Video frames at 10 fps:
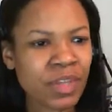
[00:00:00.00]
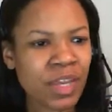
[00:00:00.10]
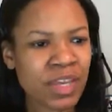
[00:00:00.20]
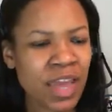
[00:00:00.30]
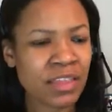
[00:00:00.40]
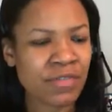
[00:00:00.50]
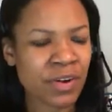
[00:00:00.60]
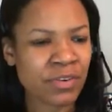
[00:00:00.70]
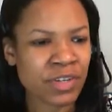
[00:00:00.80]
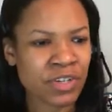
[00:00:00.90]
Yet the
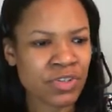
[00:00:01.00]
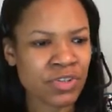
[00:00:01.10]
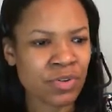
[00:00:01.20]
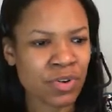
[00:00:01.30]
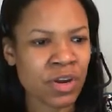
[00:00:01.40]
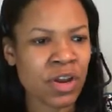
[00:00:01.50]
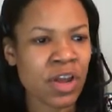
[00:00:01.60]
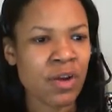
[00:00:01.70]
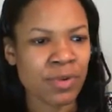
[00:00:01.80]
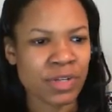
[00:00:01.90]
federal district court
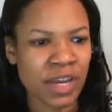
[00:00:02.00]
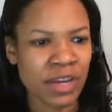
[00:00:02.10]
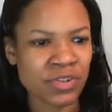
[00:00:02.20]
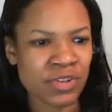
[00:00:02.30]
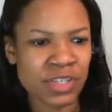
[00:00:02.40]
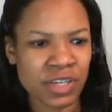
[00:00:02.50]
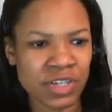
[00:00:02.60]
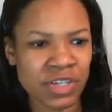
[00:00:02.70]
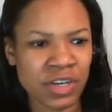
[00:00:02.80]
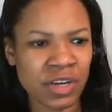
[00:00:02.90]
retained
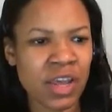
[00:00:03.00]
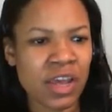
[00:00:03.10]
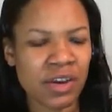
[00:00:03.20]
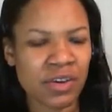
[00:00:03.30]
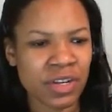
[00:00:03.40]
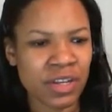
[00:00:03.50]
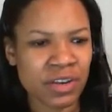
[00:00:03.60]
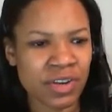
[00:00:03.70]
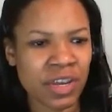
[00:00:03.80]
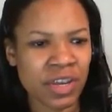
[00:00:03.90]
jurisdiction, held a
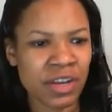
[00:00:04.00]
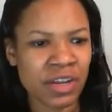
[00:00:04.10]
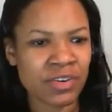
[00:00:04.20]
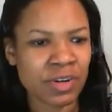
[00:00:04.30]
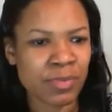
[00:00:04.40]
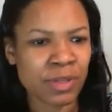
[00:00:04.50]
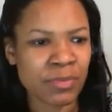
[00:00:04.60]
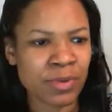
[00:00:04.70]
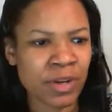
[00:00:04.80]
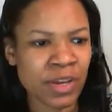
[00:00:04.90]
hearing, and entered a
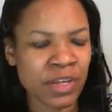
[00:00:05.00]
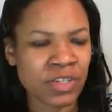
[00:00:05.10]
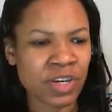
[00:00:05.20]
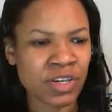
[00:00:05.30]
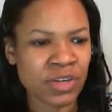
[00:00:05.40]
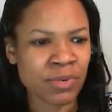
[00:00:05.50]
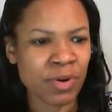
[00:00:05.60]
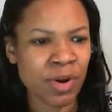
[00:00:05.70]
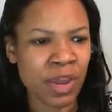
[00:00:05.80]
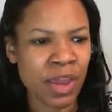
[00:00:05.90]
preliminary injunction
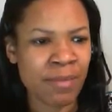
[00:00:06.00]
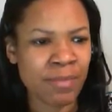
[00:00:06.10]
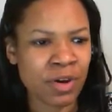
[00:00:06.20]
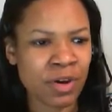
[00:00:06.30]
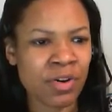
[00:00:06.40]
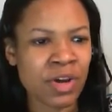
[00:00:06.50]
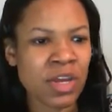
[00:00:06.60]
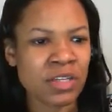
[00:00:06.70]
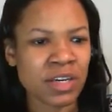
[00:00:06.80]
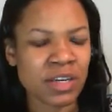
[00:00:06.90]
requiring Amoco
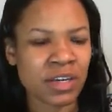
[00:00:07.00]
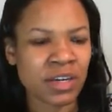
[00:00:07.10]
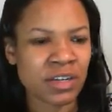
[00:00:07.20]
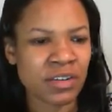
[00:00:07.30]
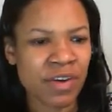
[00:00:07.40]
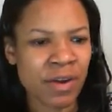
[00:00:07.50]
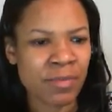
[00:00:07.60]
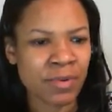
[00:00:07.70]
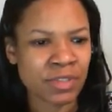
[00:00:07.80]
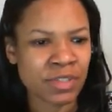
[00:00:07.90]
to conduct an
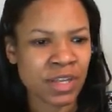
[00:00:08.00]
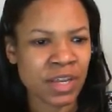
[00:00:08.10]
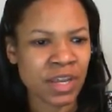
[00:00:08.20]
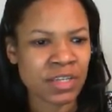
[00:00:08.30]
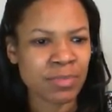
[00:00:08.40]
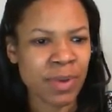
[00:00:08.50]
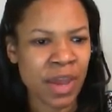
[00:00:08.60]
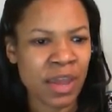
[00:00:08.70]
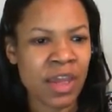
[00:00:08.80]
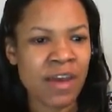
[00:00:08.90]
environmental study and to
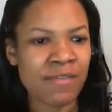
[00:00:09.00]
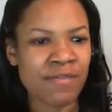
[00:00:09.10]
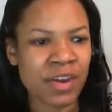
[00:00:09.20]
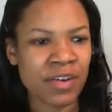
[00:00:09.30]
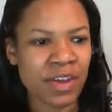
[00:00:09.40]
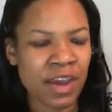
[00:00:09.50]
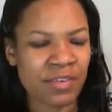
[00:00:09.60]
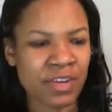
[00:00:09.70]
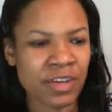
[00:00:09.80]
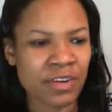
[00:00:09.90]
pay very
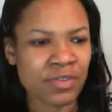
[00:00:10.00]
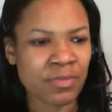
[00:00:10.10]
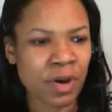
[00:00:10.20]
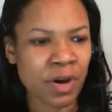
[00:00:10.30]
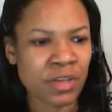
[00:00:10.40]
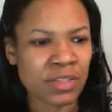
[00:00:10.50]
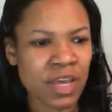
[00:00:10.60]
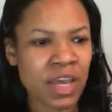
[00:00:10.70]
hefty interim costs.